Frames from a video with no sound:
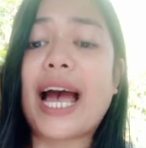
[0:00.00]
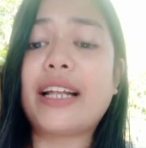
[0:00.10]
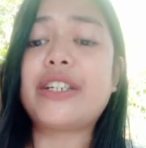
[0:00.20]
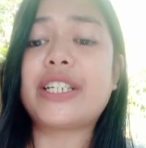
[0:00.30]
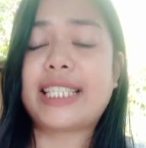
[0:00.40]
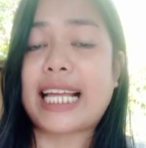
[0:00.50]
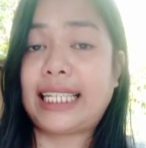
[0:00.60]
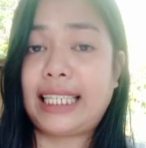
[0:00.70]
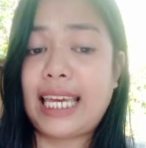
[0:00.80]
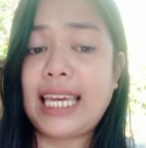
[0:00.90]

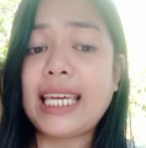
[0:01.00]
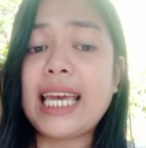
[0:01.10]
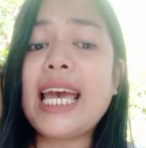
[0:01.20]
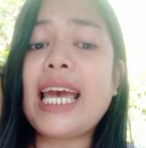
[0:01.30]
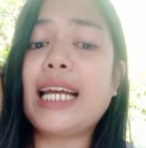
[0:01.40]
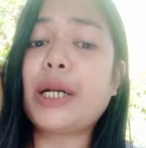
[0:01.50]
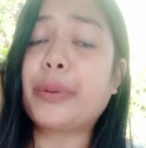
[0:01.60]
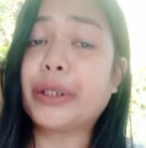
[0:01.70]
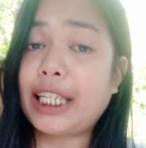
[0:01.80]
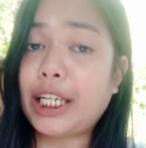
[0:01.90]
understanding in a
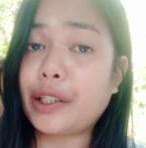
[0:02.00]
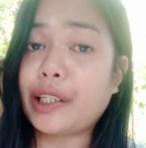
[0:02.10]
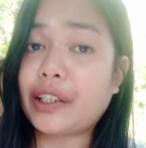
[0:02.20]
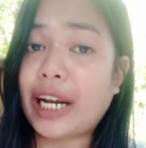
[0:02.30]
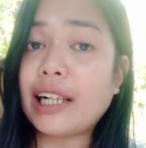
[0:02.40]
particular